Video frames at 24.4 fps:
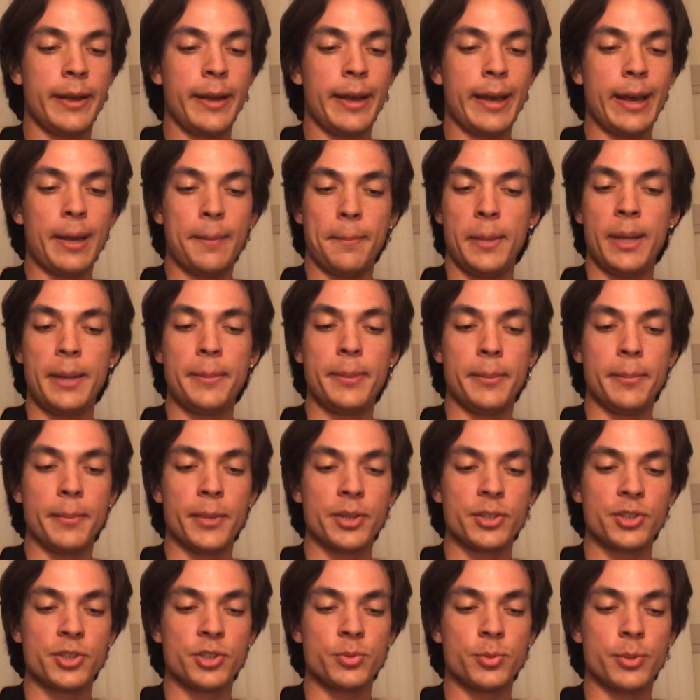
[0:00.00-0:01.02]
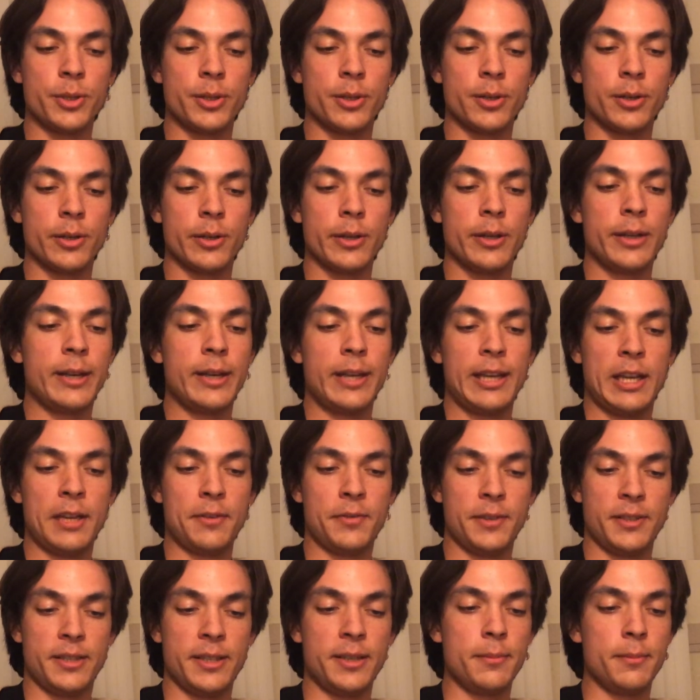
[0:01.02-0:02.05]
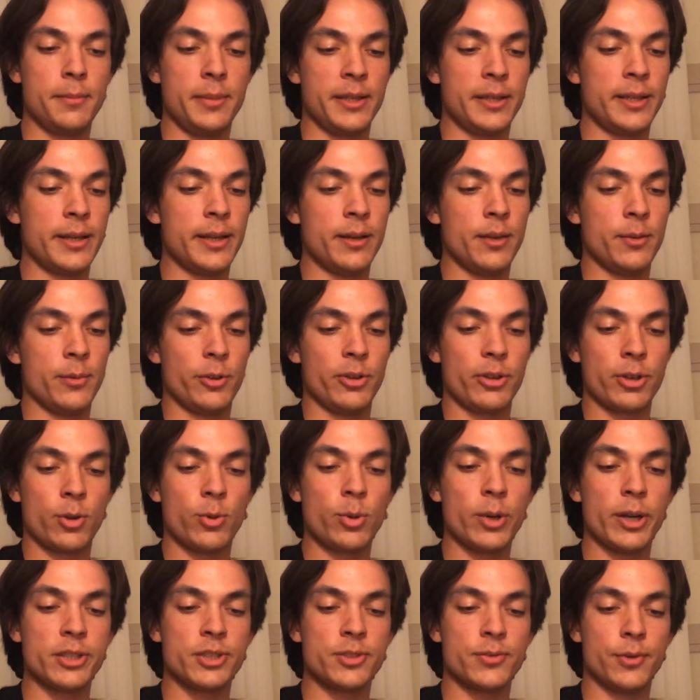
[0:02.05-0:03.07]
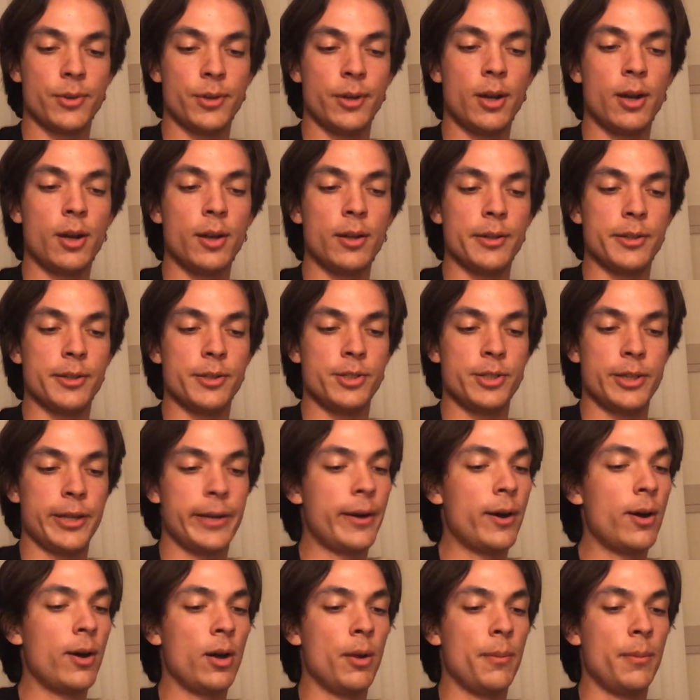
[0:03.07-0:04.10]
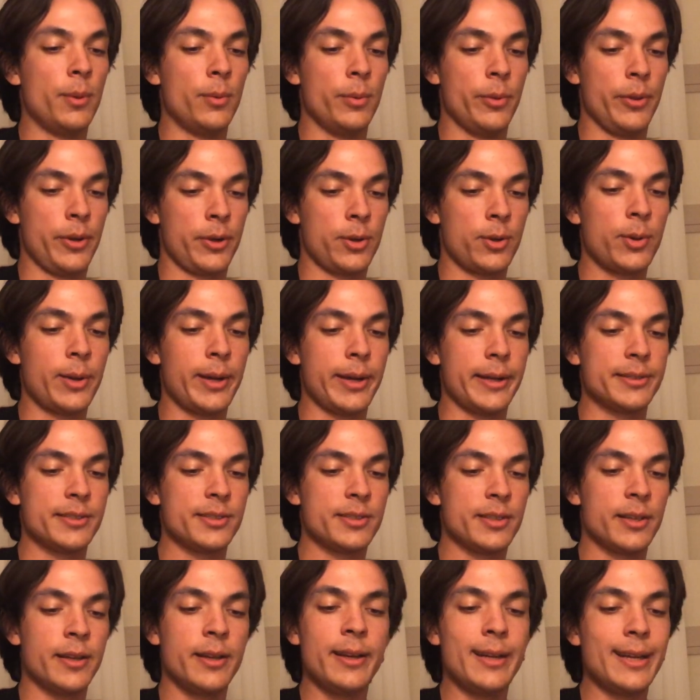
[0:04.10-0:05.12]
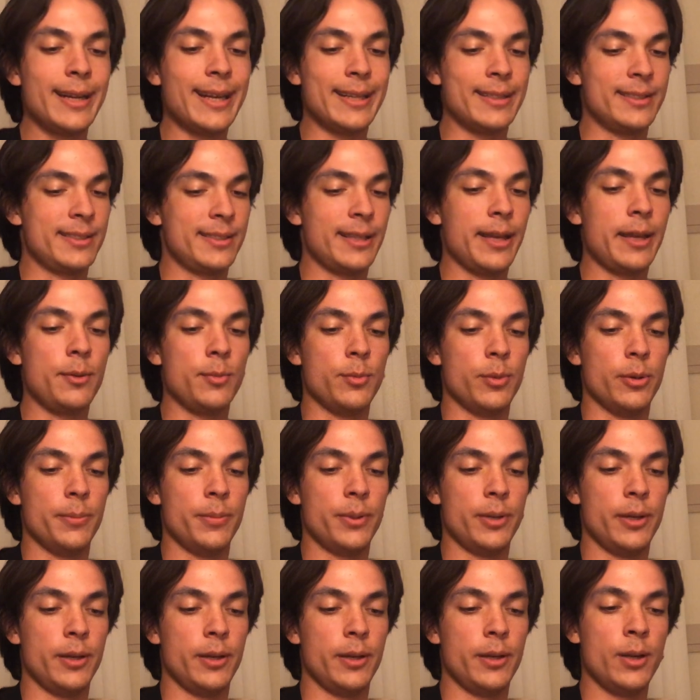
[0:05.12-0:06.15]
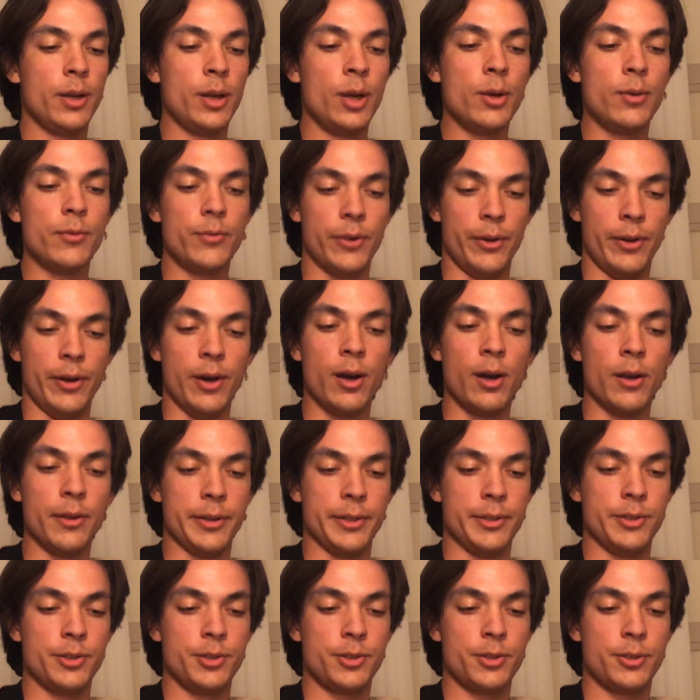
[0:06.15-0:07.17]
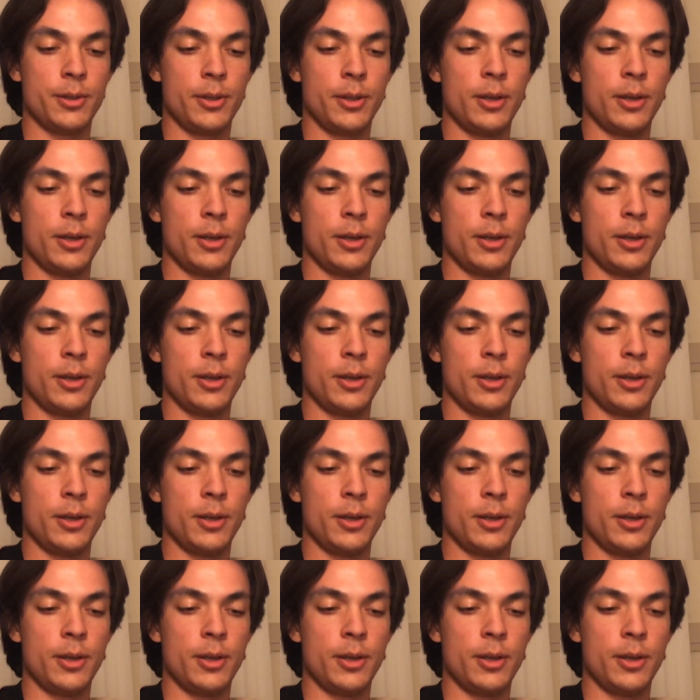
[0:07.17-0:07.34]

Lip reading: and maybe much sweeter if it didn't begin with a quest for knowledge at all, but with a quest, as Zen would put it, for knowledge.